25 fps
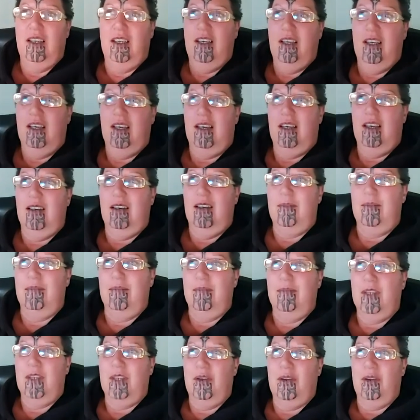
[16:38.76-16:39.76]

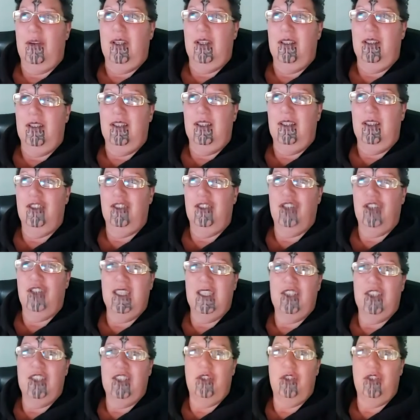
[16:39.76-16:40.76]
Trying
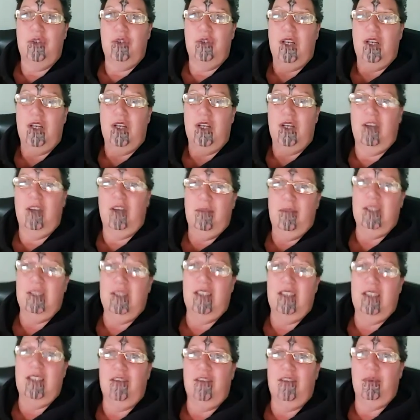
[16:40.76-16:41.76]
to align
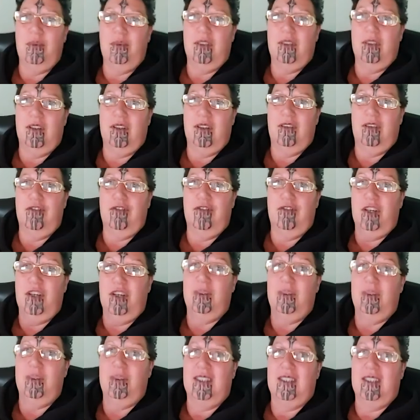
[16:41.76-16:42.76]
myself with the
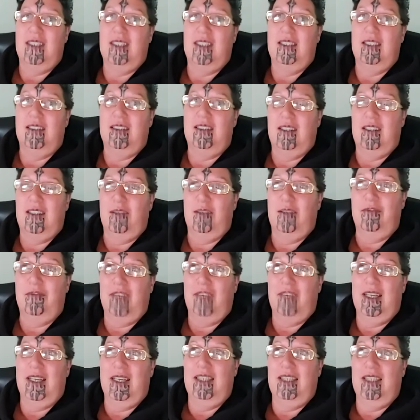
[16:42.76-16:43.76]
frequencies that I'm
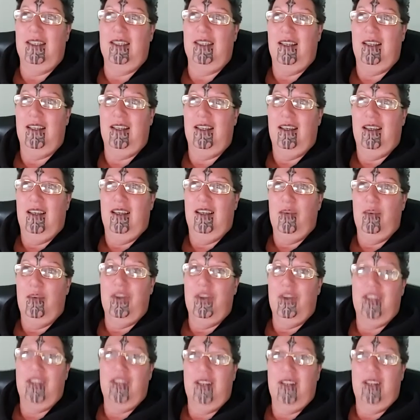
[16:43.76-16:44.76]
feeling
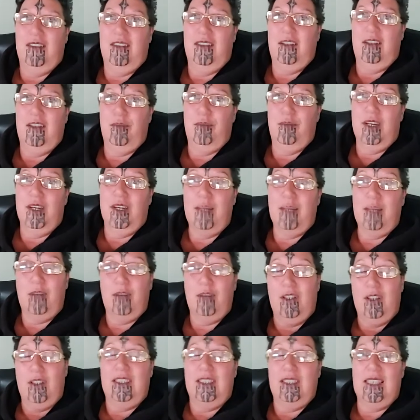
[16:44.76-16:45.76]
within that are bringing up a
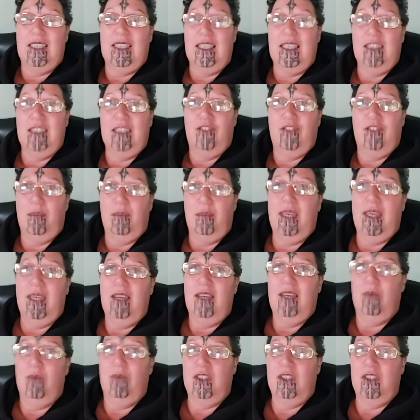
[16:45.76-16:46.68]
lot of tears for me, which